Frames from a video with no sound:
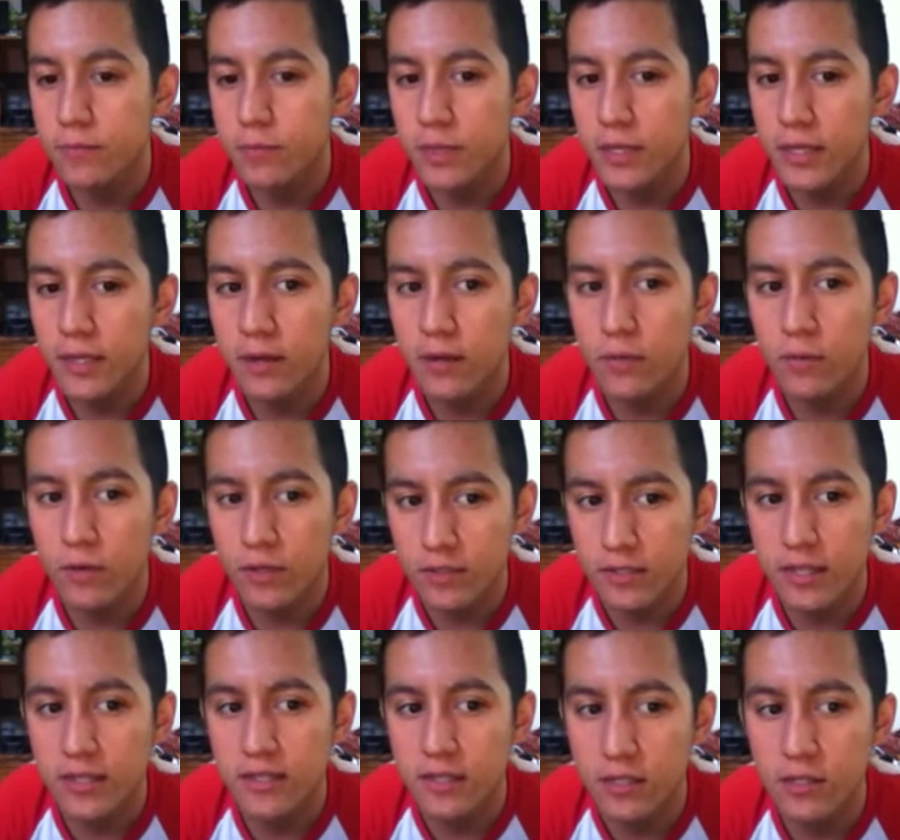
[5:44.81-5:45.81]
But
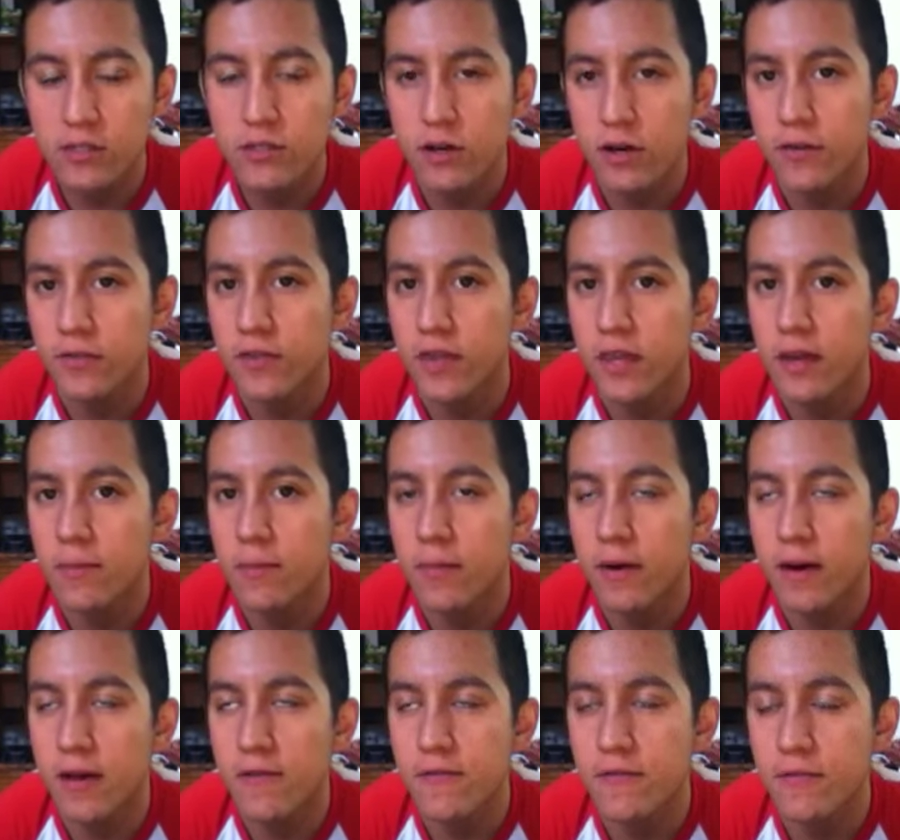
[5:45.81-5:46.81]
once I did start
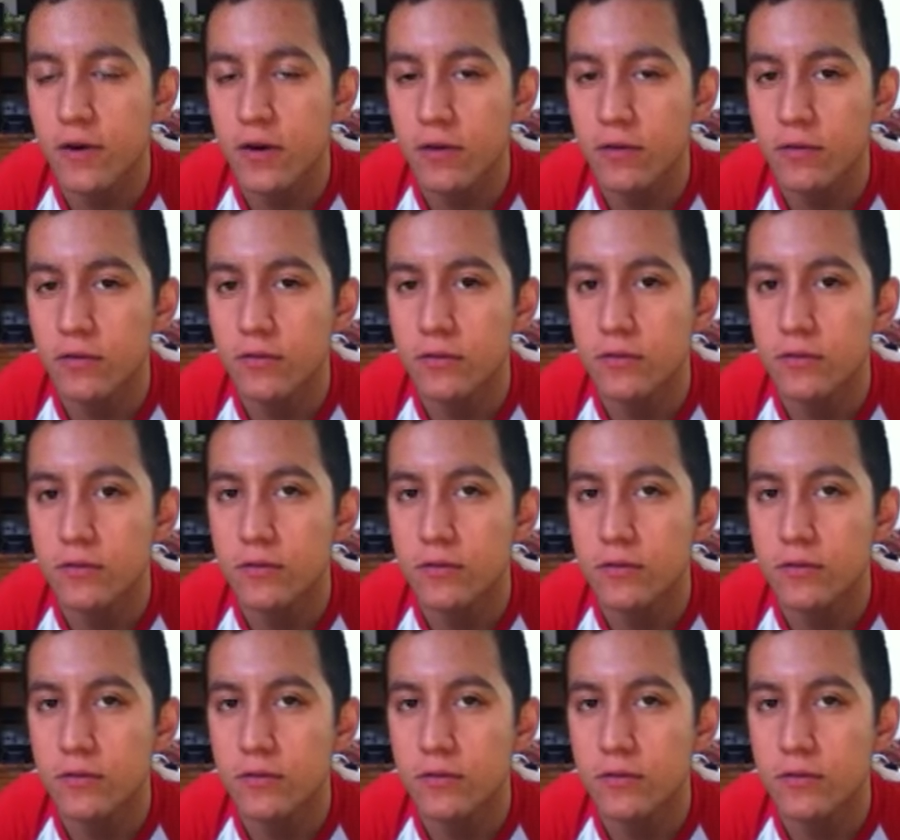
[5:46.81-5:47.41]
them, I felt